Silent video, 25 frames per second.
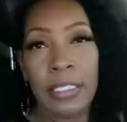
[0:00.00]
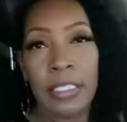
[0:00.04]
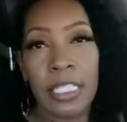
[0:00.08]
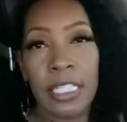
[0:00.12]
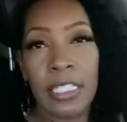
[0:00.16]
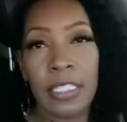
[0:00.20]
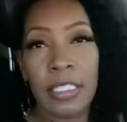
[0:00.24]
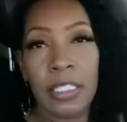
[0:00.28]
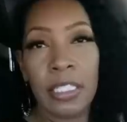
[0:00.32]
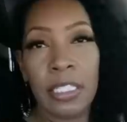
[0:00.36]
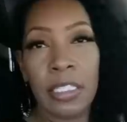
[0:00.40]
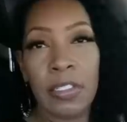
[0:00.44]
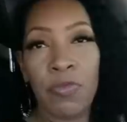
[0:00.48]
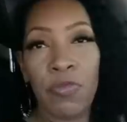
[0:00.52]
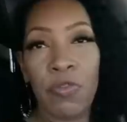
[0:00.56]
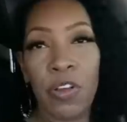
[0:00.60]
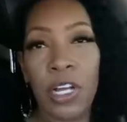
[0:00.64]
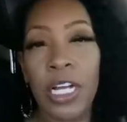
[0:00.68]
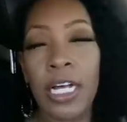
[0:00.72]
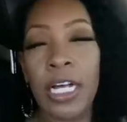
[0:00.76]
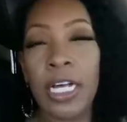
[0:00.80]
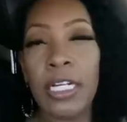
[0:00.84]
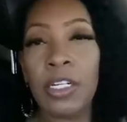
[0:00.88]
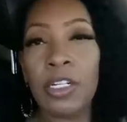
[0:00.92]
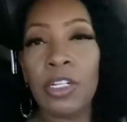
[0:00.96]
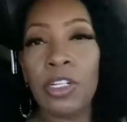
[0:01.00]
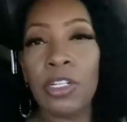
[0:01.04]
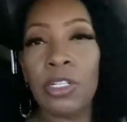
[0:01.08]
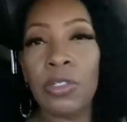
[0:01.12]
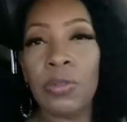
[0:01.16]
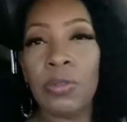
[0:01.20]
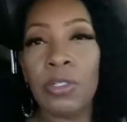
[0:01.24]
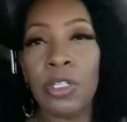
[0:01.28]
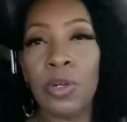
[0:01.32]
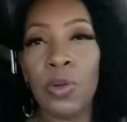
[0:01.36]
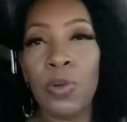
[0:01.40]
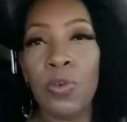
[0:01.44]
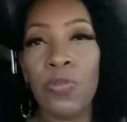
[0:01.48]
this just fun,
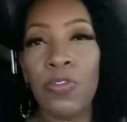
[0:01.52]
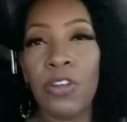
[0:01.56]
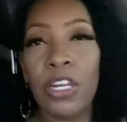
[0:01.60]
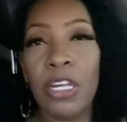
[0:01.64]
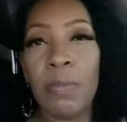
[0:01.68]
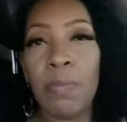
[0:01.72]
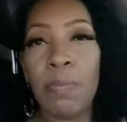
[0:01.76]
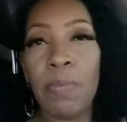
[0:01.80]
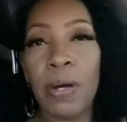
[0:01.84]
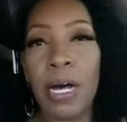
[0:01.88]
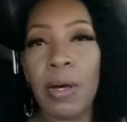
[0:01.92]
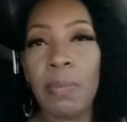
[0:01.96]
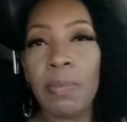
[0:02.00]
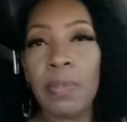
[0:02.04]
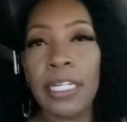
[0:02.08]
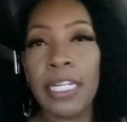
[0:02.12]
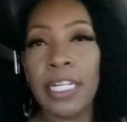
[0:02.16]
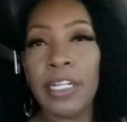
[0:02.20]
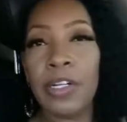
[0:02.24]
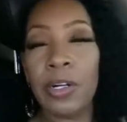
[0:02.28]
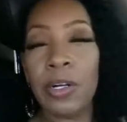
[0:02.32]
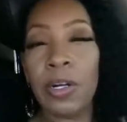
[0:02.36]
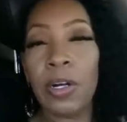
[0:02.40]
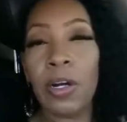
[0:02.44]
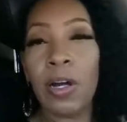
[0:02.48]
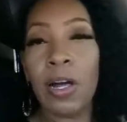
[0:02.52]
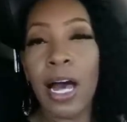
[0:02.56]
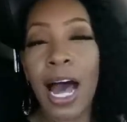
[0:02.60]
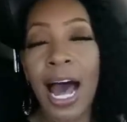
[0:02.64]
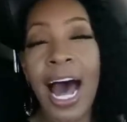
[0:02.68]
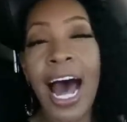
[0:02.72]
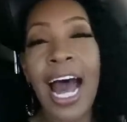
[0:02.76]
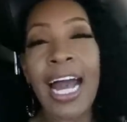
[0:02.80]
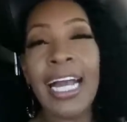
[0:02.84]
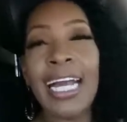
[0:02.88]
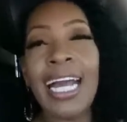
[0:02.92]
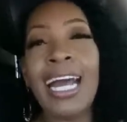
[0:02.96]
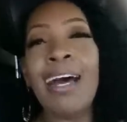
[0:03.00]
goofy, bubbly girl.
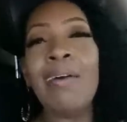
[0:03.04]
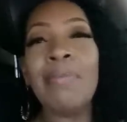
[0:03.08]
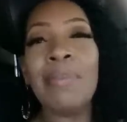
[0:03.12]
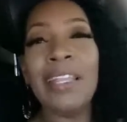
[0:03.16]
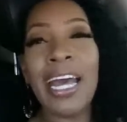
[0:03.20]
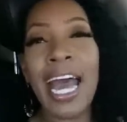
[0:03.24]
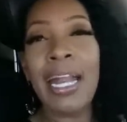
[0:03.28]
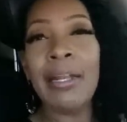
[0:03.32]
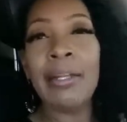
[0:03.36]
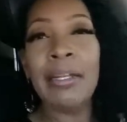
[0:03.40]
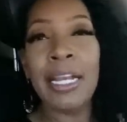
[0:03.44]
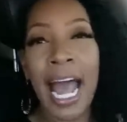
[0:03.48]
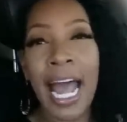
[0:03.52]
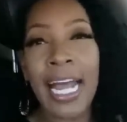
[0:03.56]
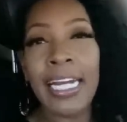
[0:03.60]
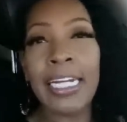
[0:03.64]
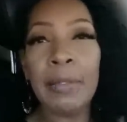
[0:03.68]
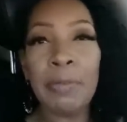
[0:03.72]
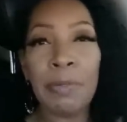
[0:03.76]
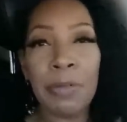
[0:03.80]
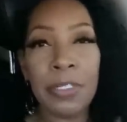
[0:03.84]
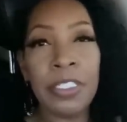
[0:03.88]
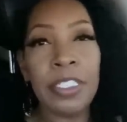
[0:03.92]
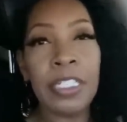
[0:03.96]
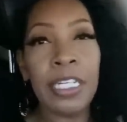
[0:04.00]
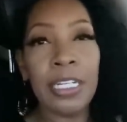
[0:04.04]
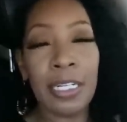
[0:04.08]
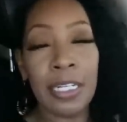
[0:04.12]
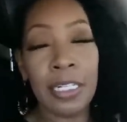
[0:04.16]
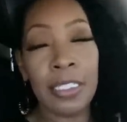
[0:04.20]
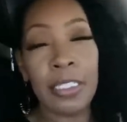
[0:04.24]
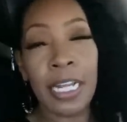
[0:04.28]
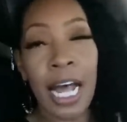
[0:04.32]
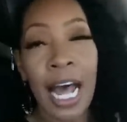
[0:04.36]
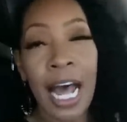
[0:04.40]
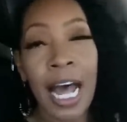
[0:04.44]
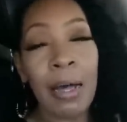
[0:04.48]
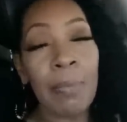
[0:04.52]
I am that 90% of the
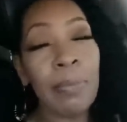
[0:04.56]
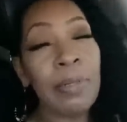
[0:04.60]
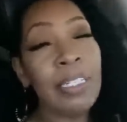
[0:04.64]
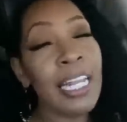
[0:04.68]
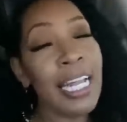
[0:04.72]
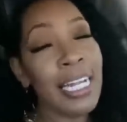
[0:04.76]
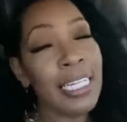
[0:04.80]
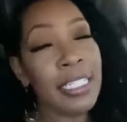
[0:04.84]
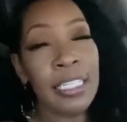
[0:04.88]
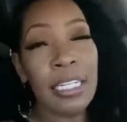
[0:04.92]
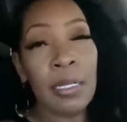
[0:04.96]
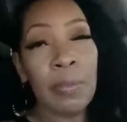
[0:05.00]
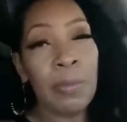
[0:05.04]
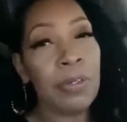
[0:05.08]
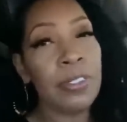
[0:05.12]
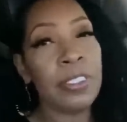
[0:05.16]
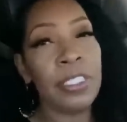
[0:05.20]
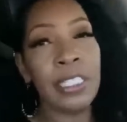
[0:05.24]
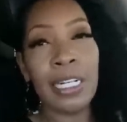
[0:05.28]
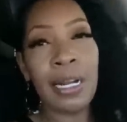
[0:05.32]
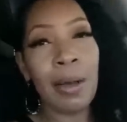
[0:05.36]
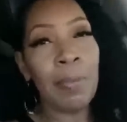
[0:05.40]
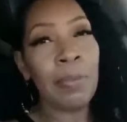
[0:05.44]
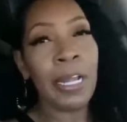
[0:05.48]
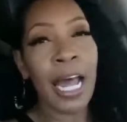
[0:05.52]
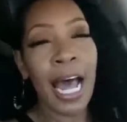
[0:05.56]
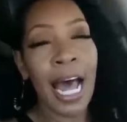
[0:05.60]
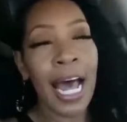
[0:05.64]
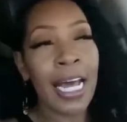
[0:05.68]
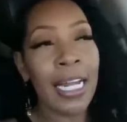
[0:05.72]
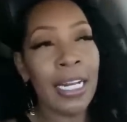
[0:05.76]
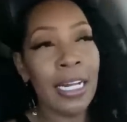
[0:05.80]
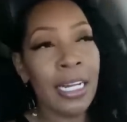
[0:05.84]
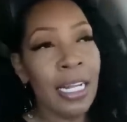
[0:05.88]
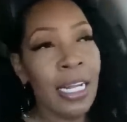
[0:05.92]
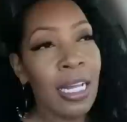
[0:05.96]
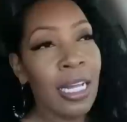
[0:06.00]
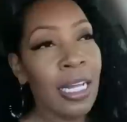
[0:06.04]
time, but that 10% I'm not.